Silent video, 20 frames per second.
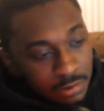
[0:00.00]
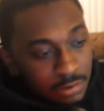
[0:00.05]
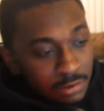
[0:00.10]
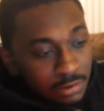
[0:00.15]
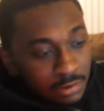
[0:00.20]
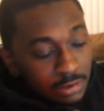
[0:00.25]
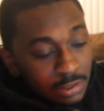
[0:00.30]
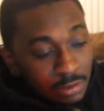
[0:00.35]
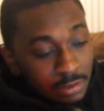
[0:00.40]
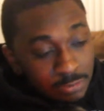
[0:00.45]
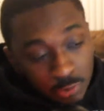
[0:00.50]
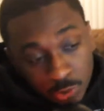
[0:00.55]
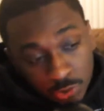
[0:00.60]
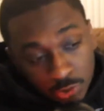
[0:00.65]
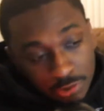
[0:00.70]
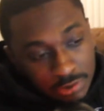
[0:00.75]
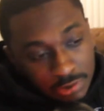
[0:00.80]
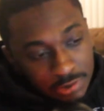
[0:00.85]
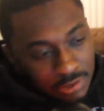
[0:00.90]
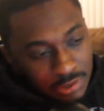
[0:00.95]
I'm
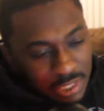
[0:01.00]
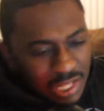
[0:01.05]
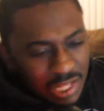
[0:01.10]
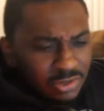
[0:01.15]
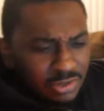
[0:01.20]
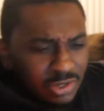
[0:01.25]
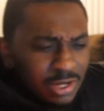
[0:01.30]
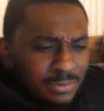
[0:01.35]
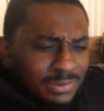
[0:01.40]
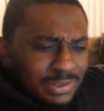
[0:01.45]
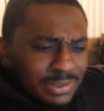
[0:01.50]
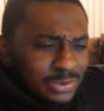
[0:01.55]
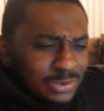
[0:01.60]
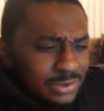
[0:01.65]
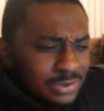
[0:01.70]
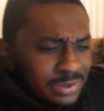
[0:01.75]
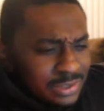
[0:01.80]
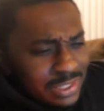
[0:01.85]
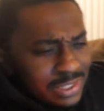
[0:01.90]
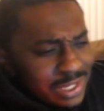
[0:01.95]
doing, I know I've been
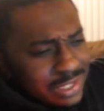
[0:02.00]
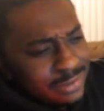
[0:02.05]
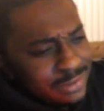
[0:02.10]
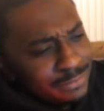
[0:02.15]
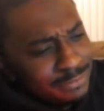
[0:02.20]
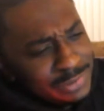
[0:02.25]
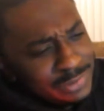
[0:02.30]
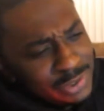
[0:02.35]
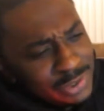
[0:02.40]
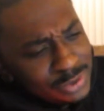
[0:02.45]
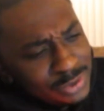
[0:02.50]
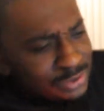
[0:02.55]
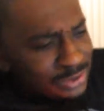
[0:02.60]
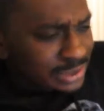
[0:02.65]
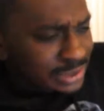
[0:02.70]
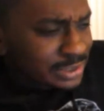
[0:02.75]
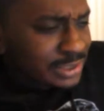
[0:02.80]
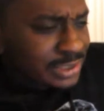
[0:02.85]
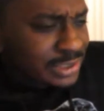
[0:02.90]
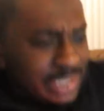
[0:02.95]
doing a lot of
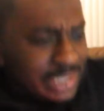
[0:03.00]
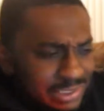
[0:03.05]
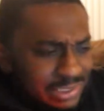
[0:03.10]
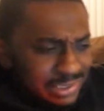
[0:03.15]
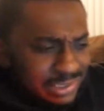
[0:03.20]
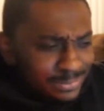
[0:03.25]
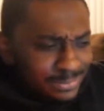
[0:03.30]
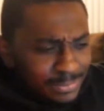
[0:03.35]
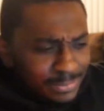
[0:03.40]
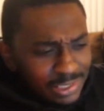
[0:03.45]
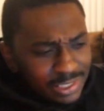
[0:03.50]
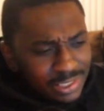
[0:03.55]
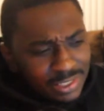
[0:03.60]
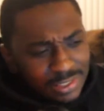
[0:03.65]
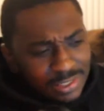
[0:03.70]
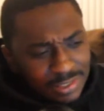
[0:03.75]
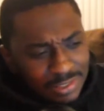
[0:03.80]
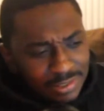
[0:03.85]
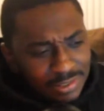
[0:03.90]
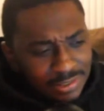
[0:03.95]
music lately,
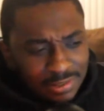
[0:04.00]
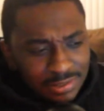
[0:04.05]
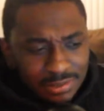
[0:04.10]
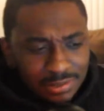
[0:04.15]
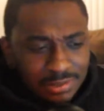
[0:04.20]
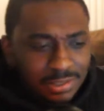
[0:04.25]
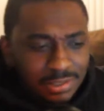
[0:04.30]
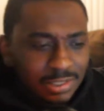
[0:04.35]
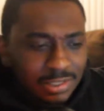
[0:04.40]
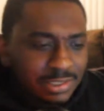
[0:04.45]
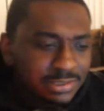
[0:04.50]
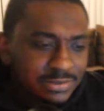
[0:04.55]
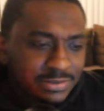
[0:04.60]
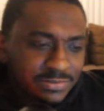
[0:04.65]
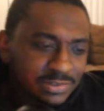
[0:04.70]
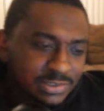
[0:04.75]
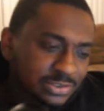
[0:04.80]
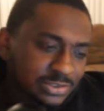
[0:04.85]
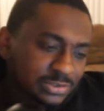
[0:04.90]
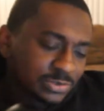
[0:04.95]
man. I ain't
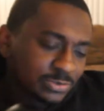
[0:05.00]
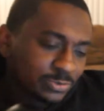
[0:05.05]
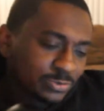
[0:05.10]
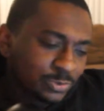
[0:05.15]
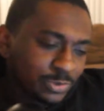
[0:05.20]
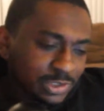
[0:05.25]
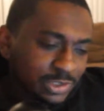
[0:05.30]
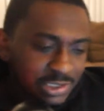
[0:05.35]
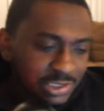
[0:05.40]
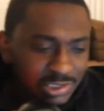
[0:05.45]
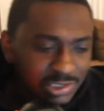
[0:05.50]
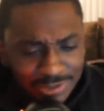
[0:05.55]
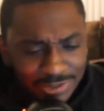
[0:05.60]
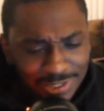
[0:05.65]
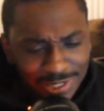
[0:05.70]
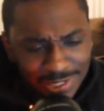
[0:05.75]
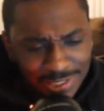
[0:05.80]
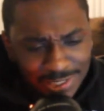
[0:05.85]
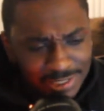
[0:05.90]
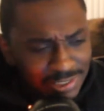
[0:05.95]
even really
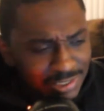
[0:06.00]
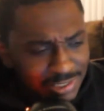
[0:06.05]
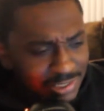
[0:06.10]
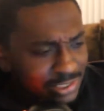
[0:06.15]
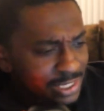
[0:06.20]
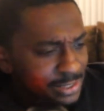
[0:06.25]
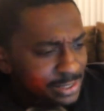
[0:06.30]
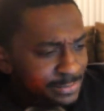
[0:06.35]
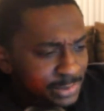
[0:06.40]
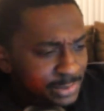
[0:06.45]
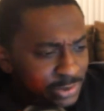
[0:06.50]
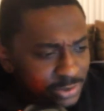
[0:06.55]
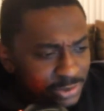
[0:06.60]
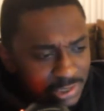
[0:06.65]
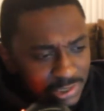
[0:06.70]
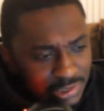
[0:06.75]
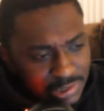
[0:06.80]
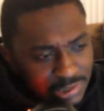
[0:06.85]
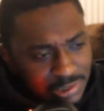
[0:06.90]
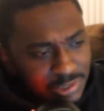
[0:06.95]
trying to get in that
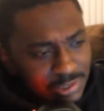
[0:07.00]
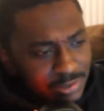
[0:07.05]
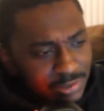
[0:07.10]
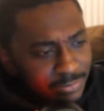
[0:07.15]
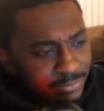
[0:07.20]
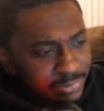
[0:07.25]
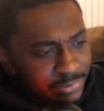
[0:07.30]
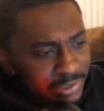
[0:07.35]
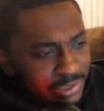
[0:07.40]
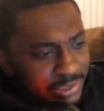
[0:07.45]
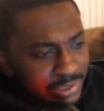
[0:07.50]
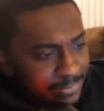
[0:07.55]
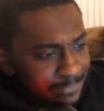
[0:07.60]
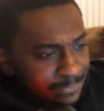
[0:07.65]
music scene, but